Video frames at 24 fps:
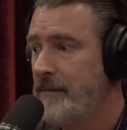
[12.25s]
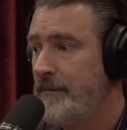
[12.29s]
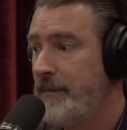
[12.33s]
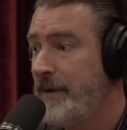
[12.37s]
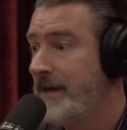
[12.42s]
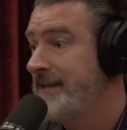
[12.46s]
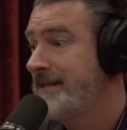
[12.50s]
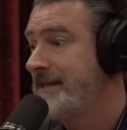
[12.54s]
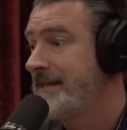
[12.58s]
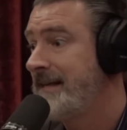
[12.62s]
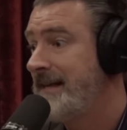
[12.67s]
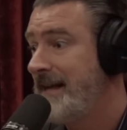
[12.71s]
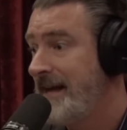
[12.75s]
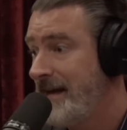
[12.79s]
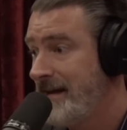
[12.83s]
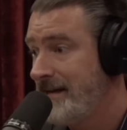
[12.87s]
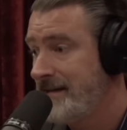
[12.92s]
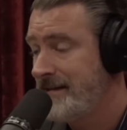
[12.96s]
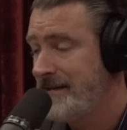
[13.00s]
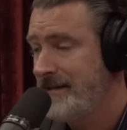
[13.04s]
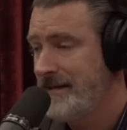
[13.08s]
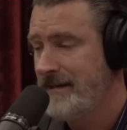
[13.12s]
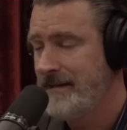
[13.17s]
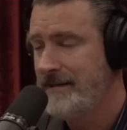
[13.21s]
Best
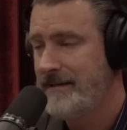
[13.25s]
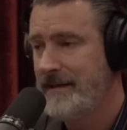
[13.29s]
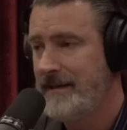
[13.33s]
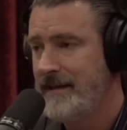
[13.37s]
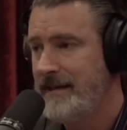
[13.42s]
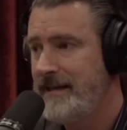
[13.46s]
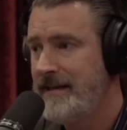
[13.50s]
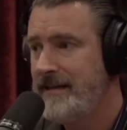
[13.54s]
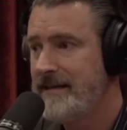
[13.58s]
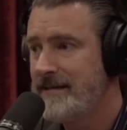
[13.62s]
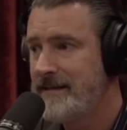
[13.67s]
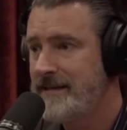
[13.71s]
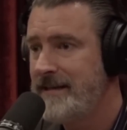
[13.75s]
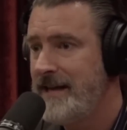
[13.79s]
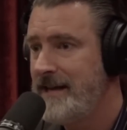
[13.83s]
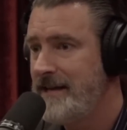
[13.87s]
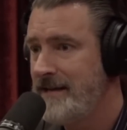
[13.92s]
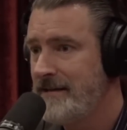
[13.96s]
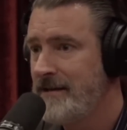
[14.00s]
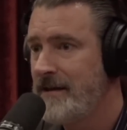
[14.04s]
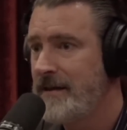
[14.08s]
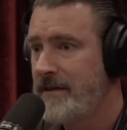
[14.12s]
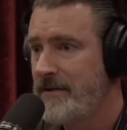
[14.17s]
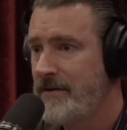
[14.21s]
guess is that he has
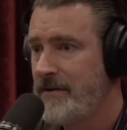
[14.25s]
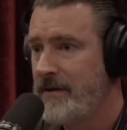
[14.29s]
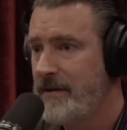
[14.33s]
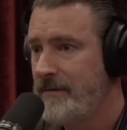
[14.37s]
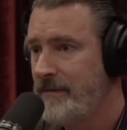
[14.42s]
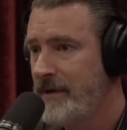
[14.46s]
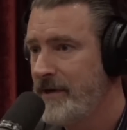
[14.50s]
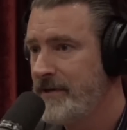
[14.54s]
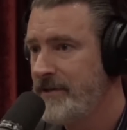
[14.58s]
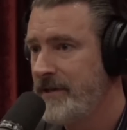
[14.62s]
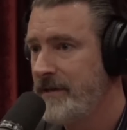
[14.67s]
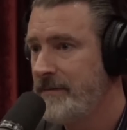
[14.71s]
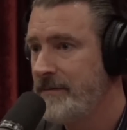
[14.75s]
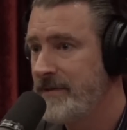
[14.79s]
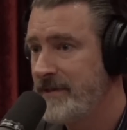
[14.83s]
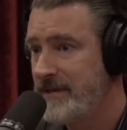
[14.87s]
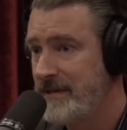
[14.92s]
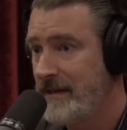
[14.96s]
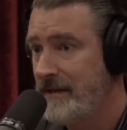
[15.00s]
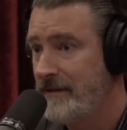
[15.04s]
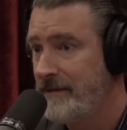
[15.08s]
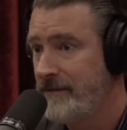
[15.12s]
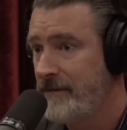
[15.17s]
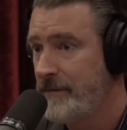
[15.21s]
taken a third of the budget
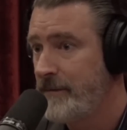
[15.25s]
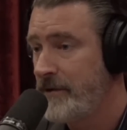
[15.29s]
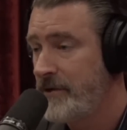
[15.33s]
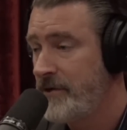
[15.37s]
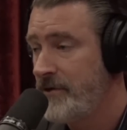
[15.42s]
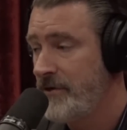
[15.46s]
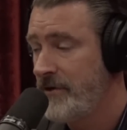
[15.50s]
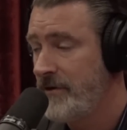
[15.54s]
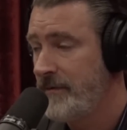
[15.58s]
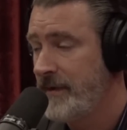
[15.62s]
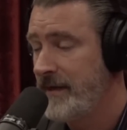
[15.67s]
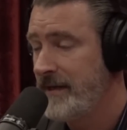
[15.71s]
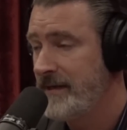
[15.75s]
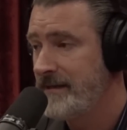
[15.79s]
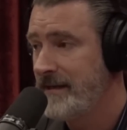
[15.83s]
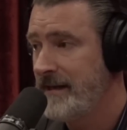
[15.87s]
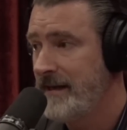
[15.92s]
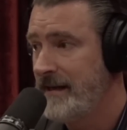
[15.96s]
himself for procurement,